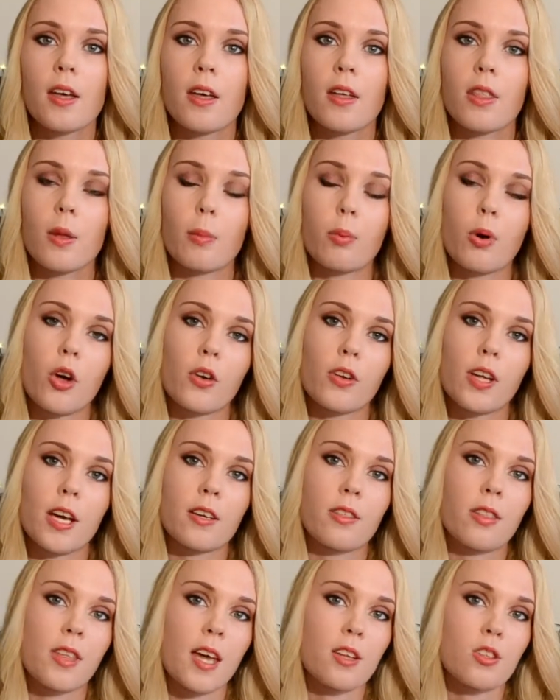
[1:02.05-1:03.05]
the
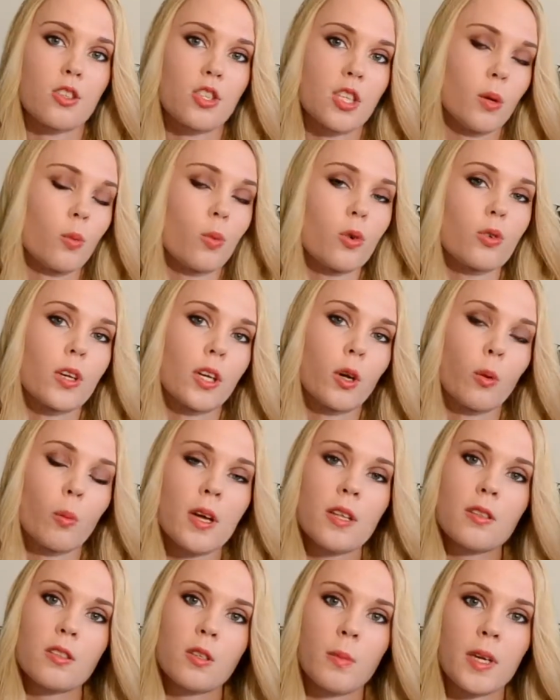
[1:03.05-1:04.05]
product that she would
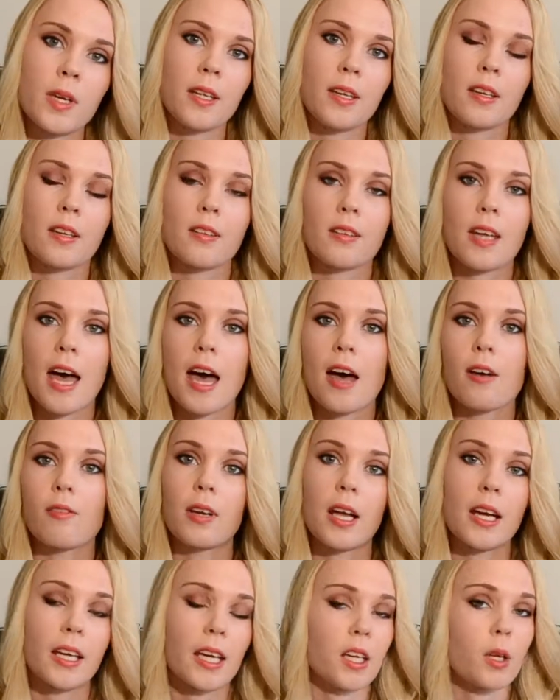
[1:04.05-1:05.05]
recommend to didn't have
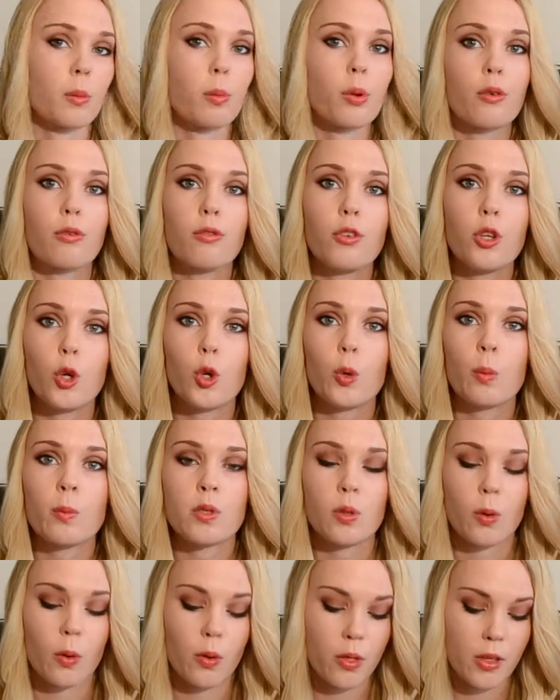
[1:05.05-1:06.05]
like any perfumes
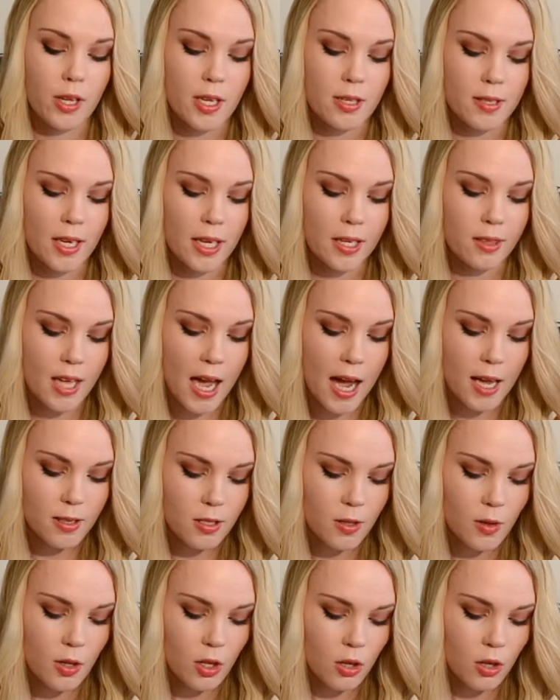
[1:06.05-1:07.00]
or things like that.